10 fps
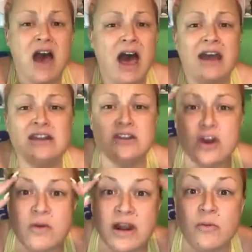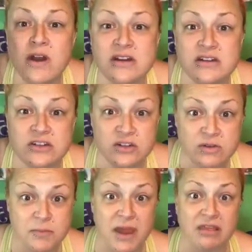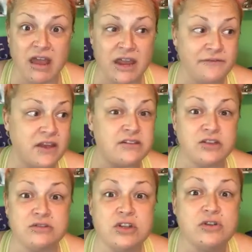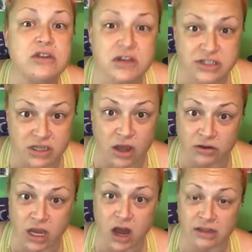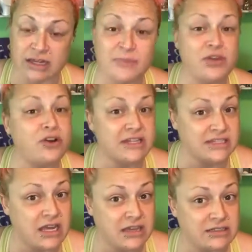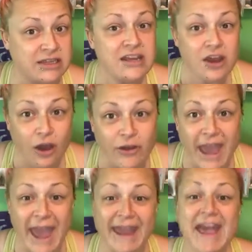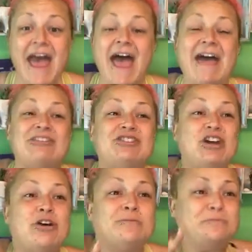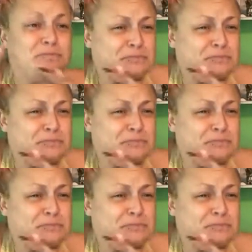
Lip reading: I didn't know what I wanted to do with my life until 2 years ago, y'all, and I'm 36, okay? And so